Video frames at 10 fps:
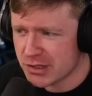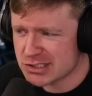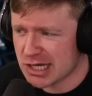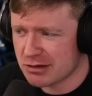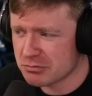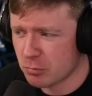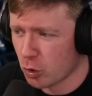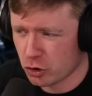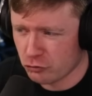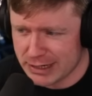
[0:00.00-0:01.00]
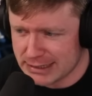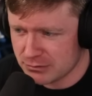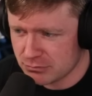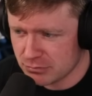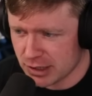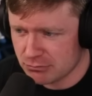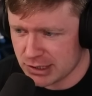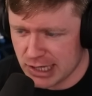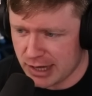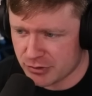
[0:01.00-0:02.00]
He's got more green than
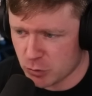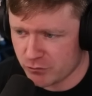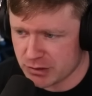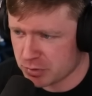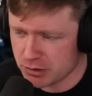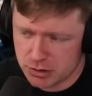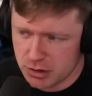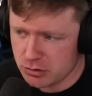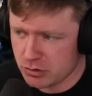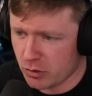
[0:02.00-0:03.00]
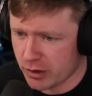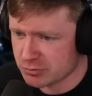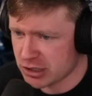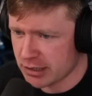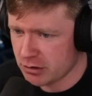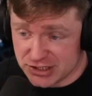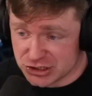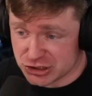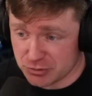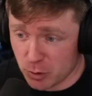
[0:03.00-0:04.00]
he had in the movie, but you know what I'm saying.
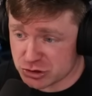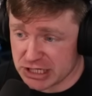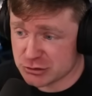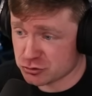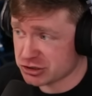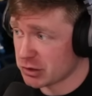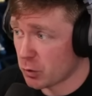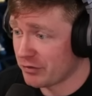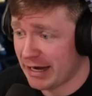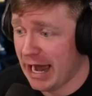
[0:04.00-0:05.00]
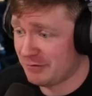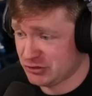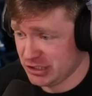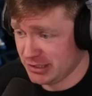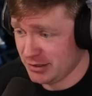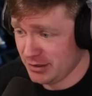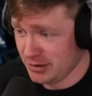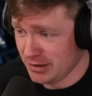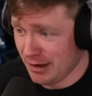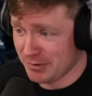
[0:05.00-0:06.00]
This is the most interesting one that I've seen.
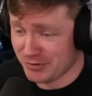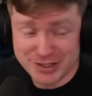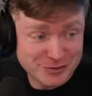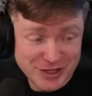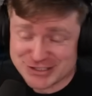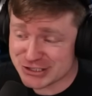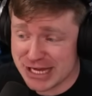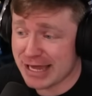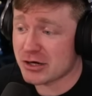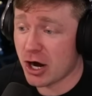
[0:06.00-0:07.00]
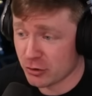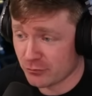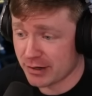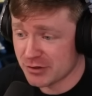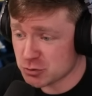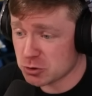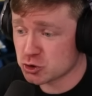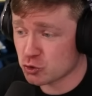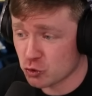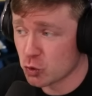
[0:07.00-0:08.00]
I mean, this is a coloring. This
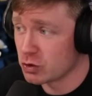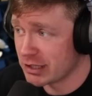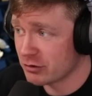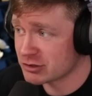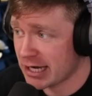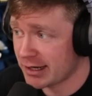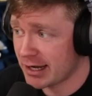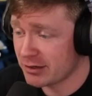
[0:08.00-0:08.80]
one truly looks like an